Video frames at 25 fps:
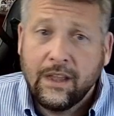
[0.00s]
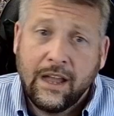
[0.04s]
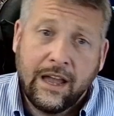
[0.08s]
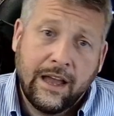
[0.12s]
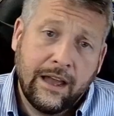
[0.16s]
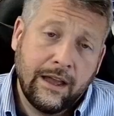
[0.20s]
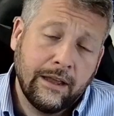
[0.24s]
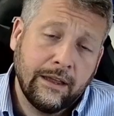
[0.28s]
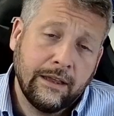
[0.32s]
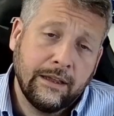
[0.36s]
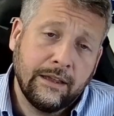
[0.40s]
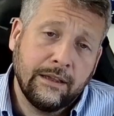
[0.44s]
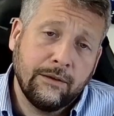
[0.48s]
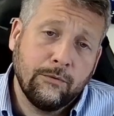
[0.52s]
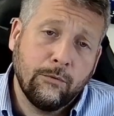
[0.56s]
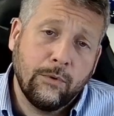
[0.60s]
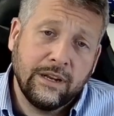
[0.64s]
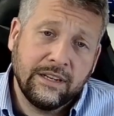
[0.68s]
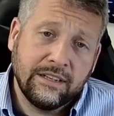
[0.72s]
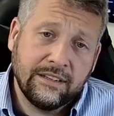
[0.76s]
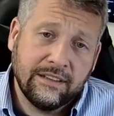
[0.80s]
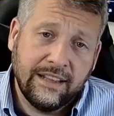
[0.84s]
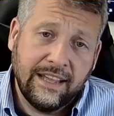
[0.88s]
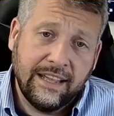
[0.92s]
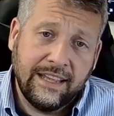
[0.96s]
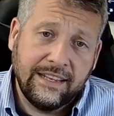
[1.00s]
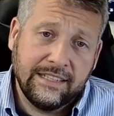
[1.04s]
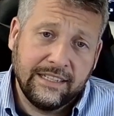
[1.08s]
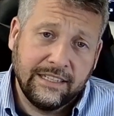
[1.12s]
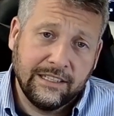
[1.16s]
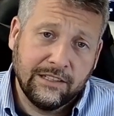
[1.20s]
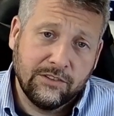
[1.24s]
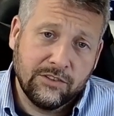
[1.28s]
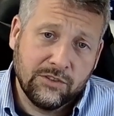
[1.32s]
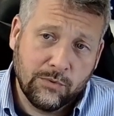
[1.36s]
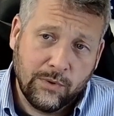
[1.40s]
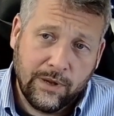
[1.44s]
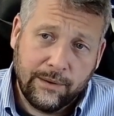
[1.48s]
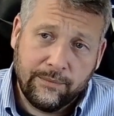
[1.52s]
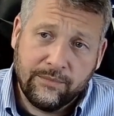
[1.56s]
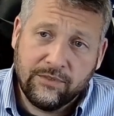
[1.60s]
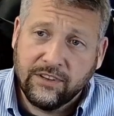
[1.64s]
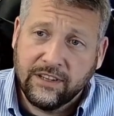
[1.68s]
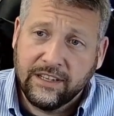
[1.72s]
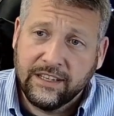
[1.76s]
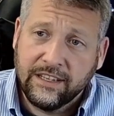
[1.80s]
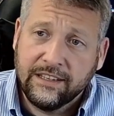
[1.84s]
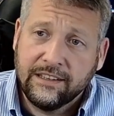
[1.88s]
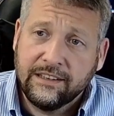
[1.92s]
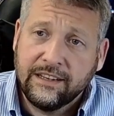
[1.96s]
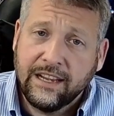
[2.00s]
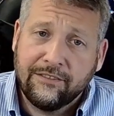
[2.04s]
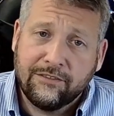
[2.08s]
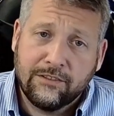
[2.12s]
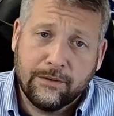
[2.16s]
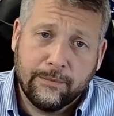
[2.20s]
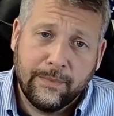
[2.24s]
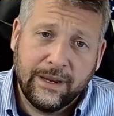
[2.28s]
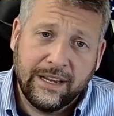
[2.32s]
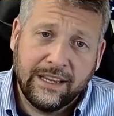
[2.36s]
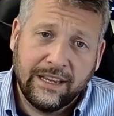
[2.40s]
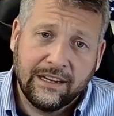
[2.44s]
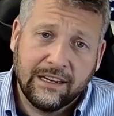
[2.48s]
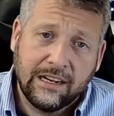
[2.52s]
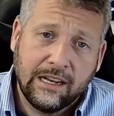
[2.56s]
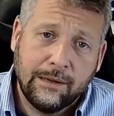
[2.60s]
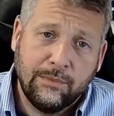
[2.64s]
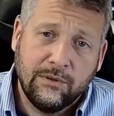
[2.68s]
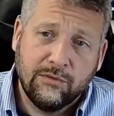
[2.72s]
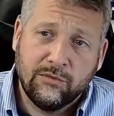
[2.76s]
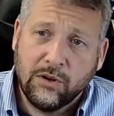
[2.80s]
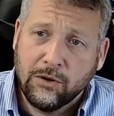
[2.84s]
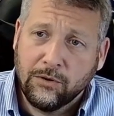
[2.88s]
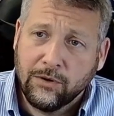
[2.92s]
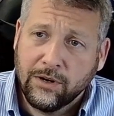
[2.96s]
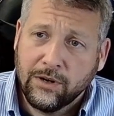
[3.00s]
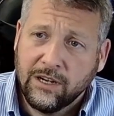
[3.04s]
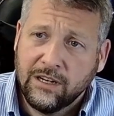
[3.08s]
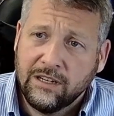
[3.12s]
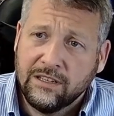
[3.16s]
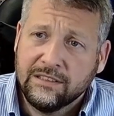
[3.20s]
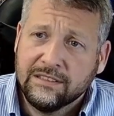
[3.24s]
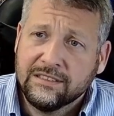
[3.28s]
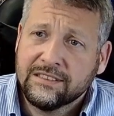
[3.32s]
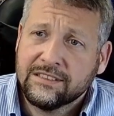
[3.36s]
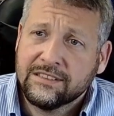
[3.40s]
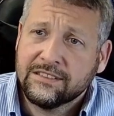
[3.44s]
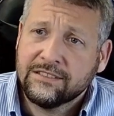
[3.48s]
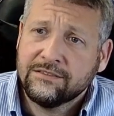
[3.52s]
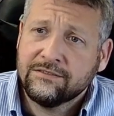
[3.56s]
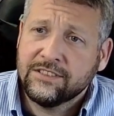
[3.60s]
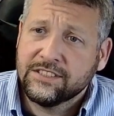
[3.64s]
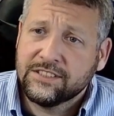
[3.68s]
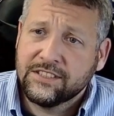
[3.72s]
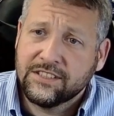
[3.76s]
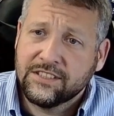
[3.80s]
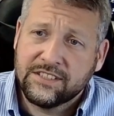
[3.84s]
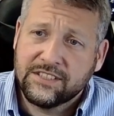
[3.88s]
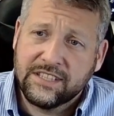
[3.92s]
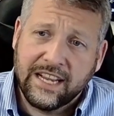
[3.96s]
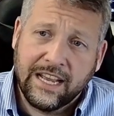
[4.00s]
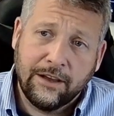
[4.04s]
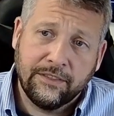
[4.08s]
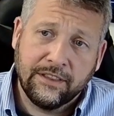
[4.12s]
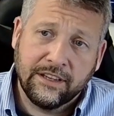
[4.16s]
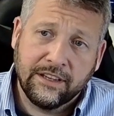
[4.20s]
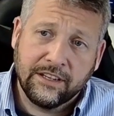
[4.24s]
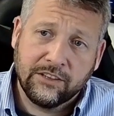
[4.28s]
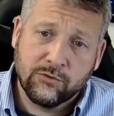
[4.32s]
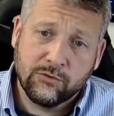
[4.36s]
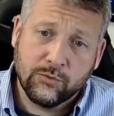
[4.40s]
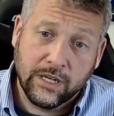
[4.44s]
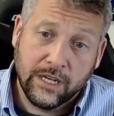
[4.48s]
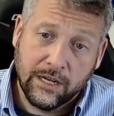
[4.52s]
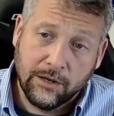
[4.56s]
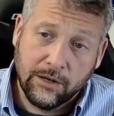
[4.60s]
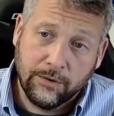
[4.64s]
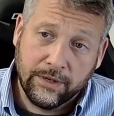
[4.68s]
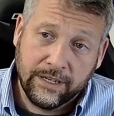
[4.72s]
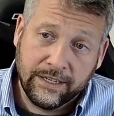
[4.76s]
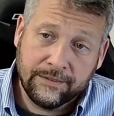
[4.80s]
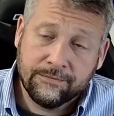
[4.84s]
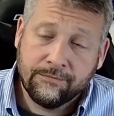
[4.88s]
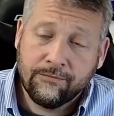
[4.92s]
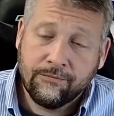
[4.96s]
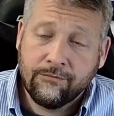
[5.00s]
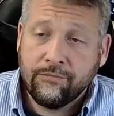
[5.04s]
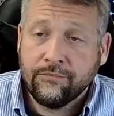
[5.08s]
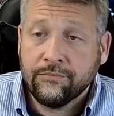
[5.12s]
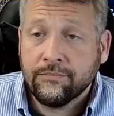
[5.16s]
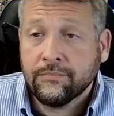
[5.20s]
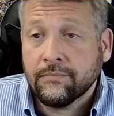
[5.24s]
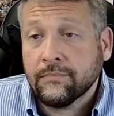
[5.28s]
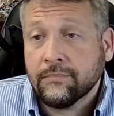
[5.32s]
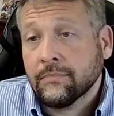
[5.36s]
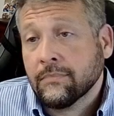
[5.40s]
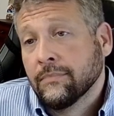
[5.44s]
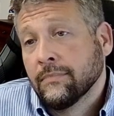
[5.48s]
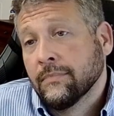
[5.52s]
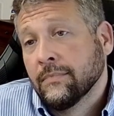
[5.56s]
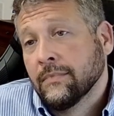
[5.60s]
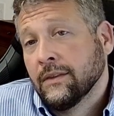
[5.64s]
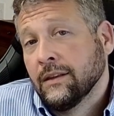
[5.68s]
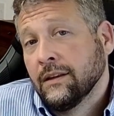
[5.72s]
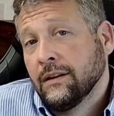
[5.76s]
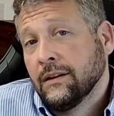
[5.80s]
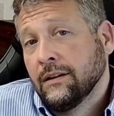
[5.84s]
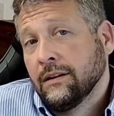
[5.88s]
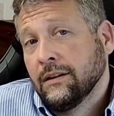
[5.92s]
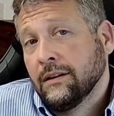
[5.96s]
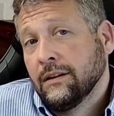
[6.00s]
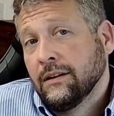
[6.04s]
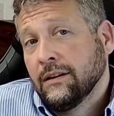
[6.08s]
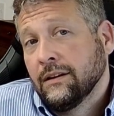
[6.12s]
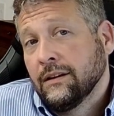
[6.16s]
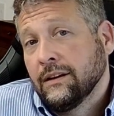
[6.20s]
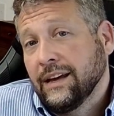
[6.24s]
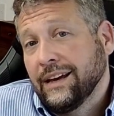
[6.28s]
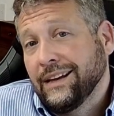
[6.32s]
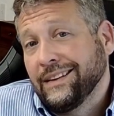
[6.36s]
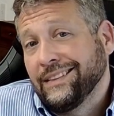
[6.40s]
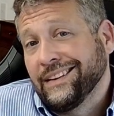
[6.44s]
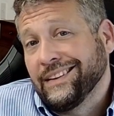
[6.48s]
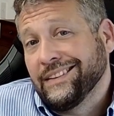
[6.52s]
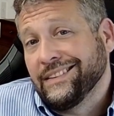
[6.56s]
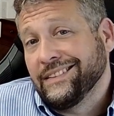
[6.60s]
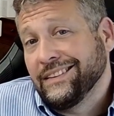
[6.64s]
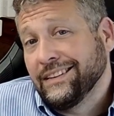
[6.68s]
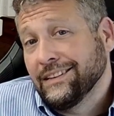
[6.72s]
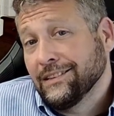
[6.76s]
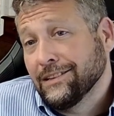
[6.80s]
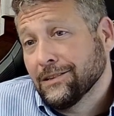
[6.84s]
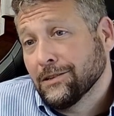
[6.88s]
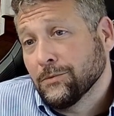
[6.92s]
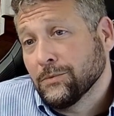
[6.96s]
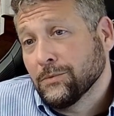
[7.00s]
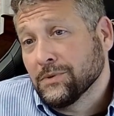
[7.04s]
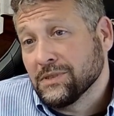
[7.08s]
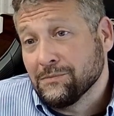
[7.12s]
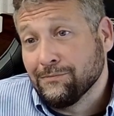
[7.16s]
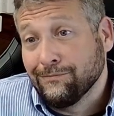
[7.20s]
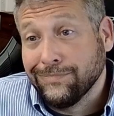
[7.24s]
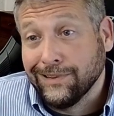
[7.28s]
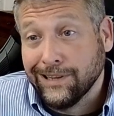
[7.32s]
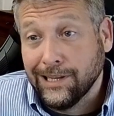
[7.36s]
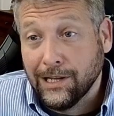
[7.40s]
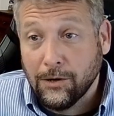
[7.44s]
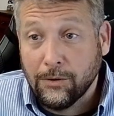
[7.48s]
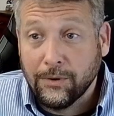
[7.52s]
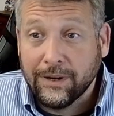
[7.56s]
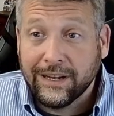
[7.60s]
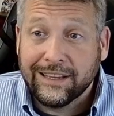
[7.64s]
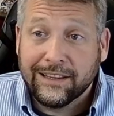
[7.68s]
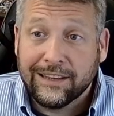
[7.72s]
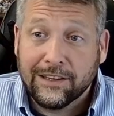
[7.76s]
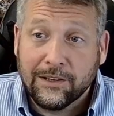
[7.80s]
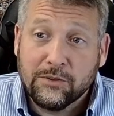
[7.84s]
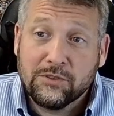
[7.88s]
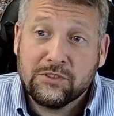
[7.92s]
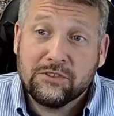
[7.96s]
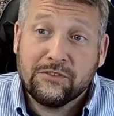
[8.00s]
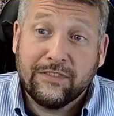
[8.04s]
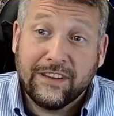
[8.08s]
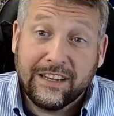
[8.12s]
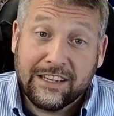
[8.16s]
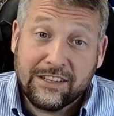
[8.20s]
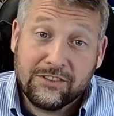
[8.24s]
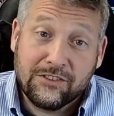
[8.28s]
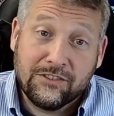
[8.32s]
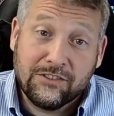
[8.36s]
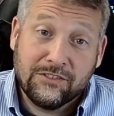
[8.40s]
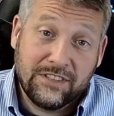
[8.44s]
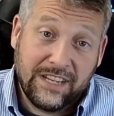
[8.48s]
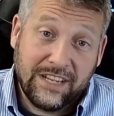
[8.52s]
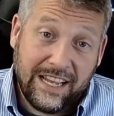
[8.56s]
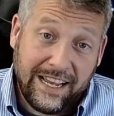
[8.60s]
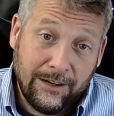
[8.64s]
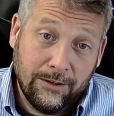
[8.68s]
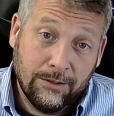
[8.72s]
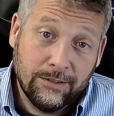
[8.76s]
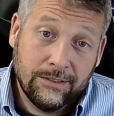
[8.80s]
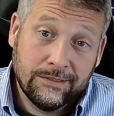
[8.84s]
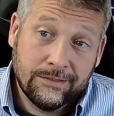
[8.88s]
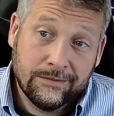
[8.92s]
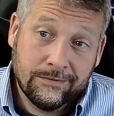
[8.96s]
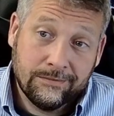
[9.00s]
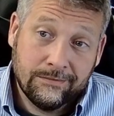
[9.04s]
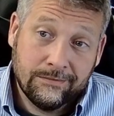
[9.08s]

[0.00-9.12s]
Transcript: I went to that dealer's website after making a couple phone calls just to see how things were going. And the dealer was blowing those fixtures out.